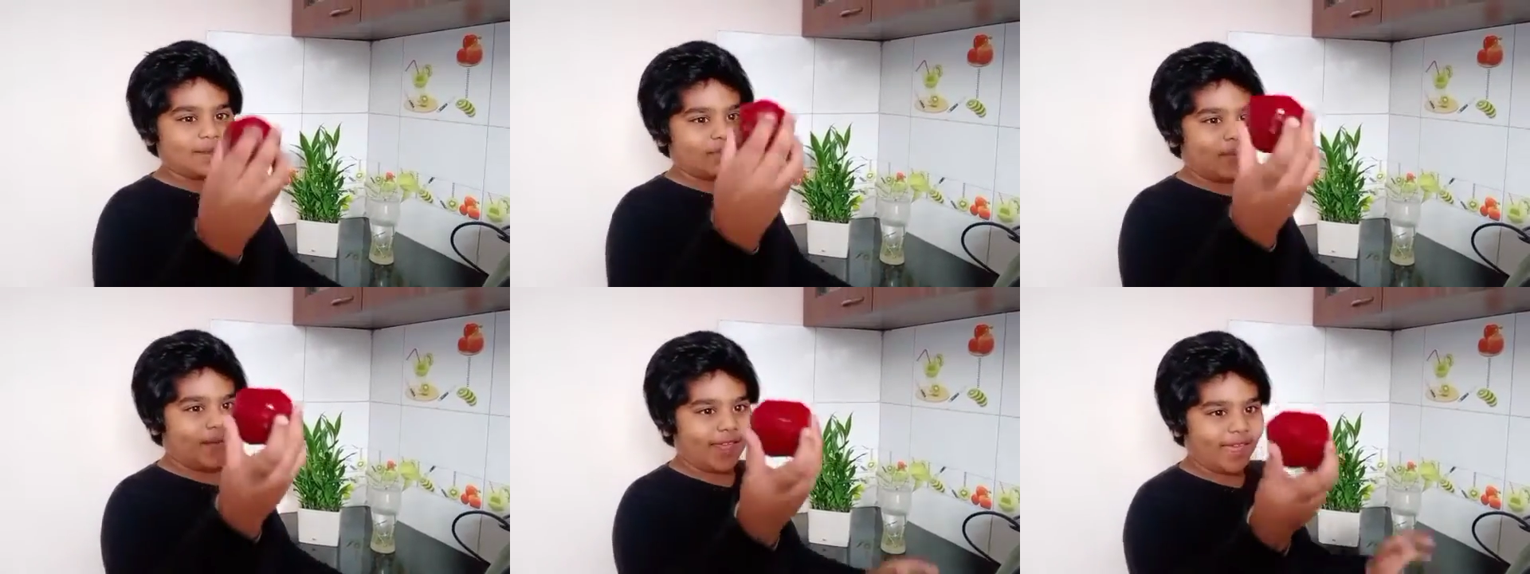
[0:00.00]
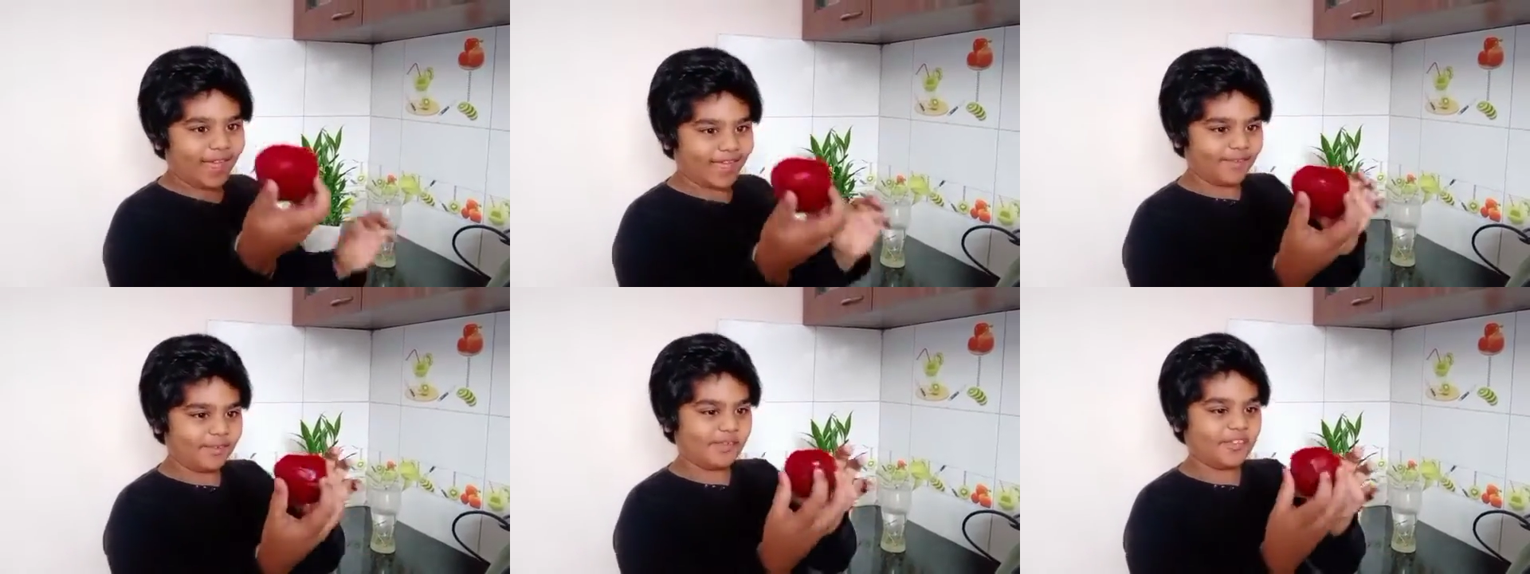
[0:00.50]

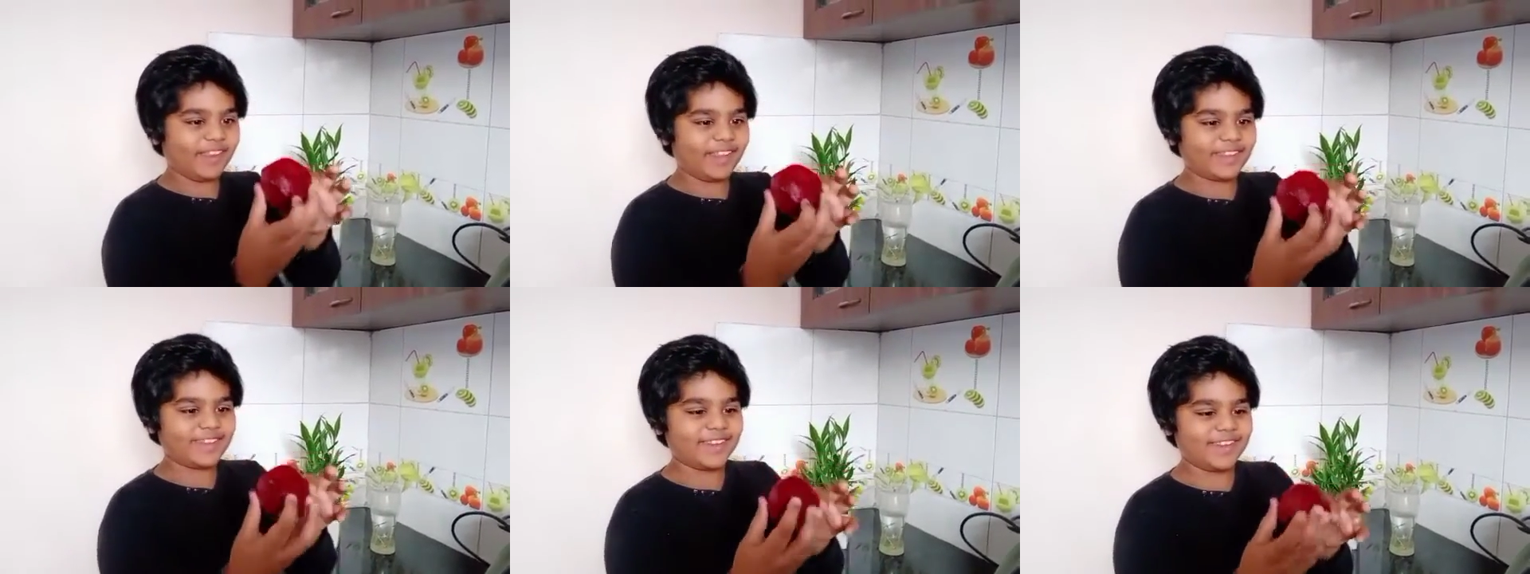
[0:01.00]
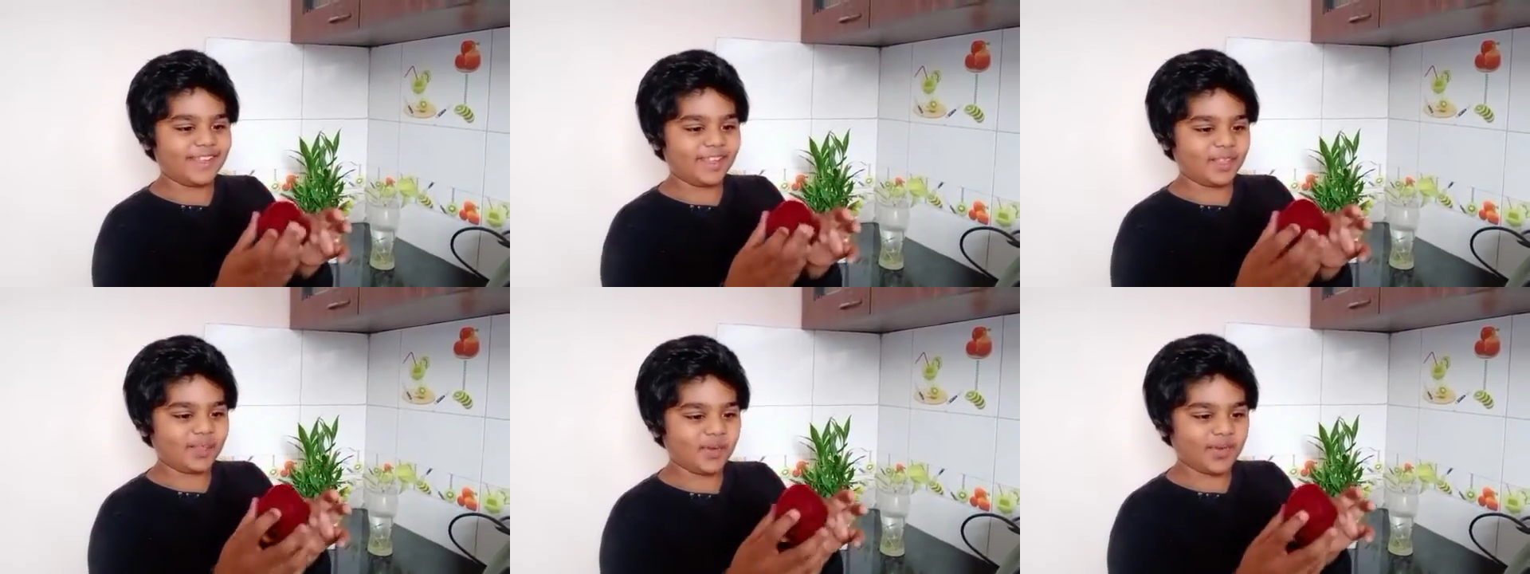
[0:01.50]
Voila, we finished it.
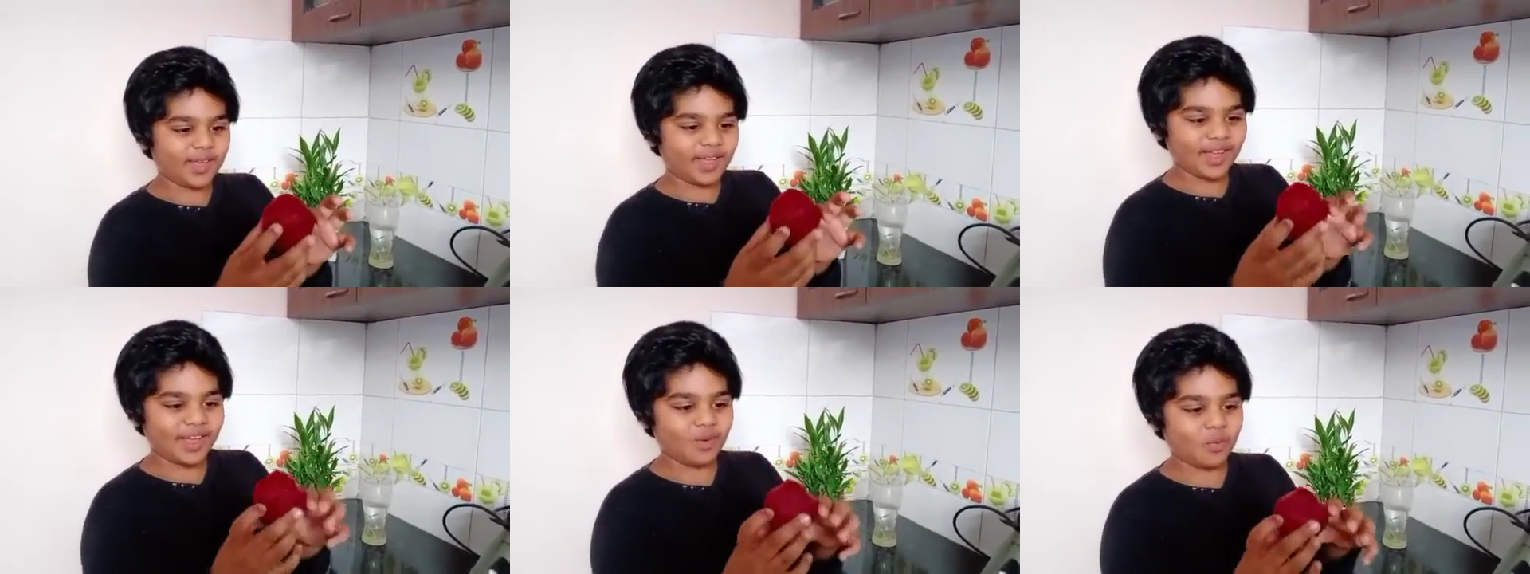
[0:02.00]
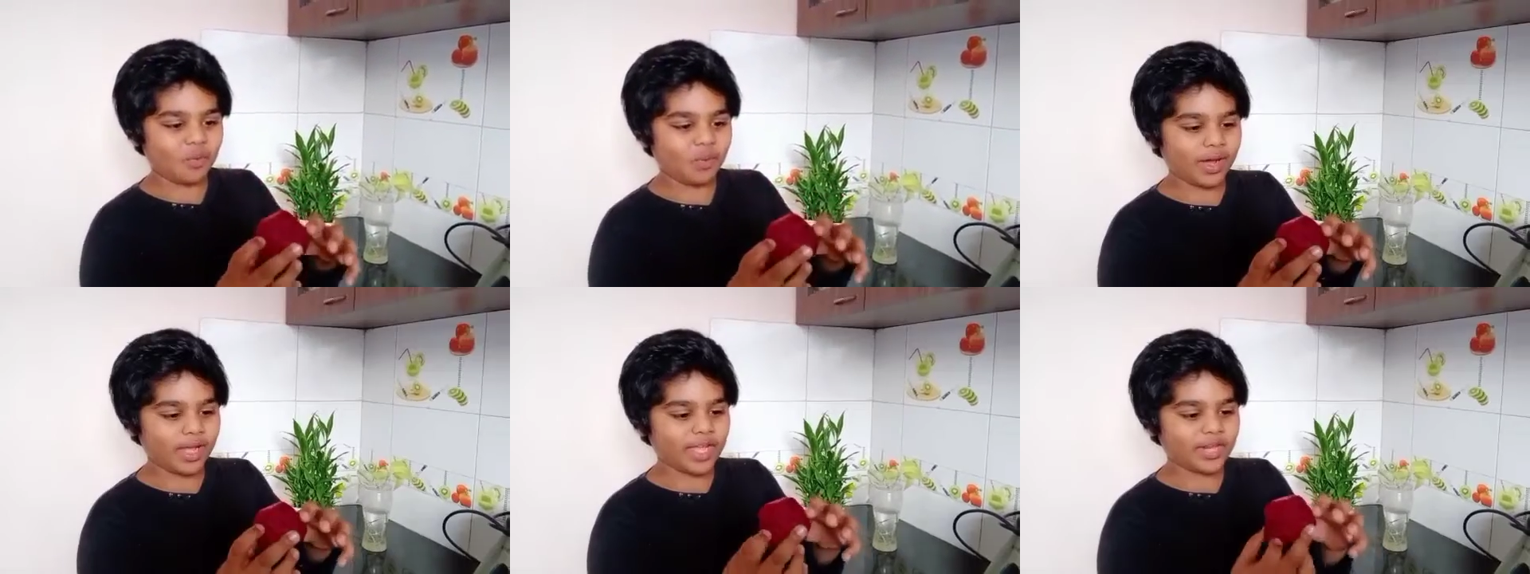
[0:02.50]
Look how
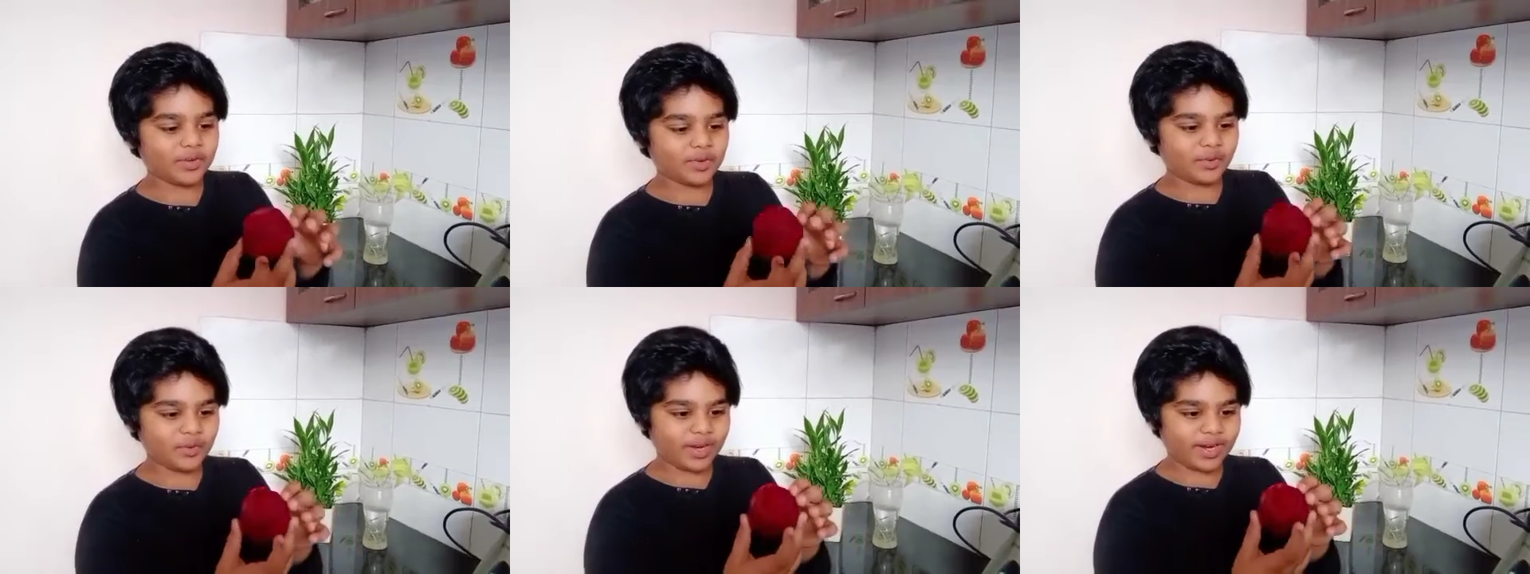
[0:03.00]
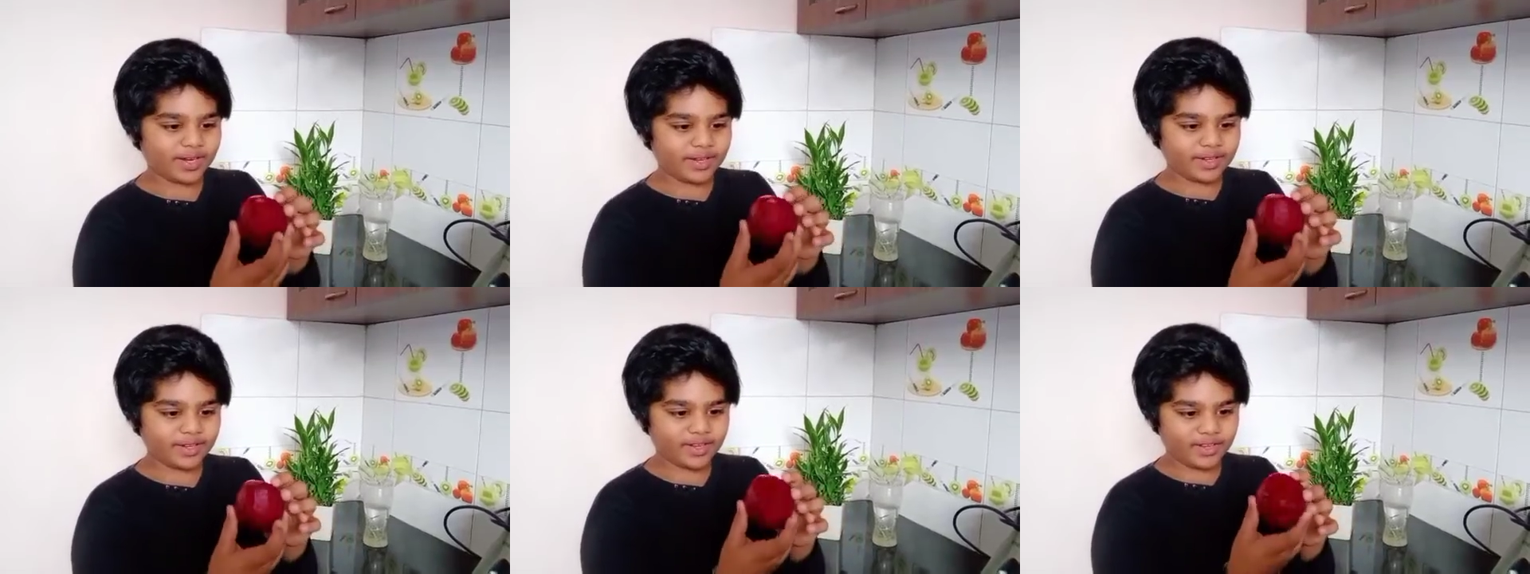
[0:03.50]
wine red
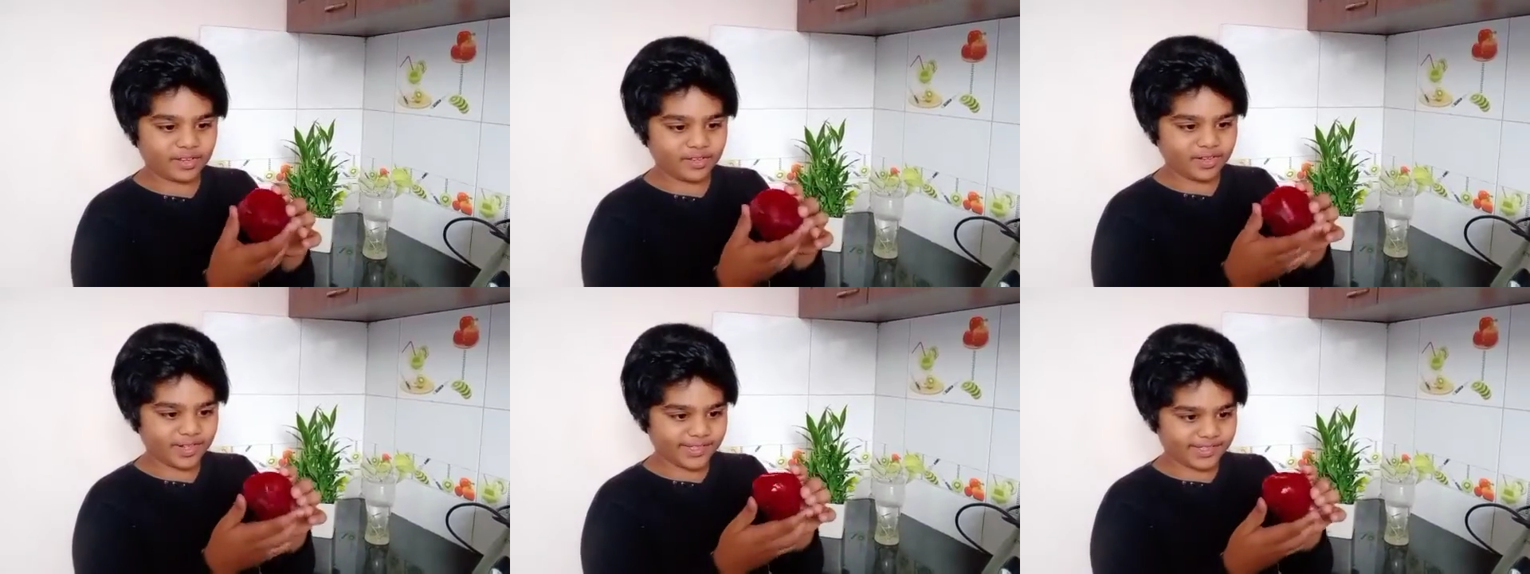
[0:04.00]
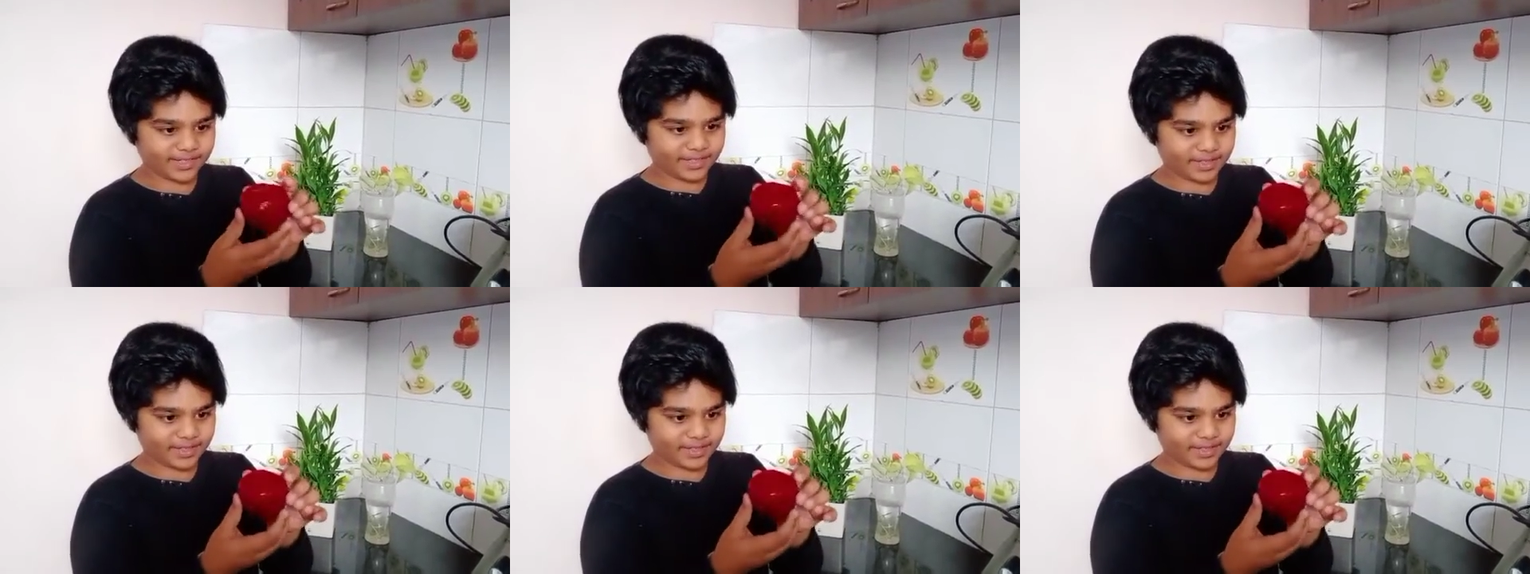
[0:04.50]
it is.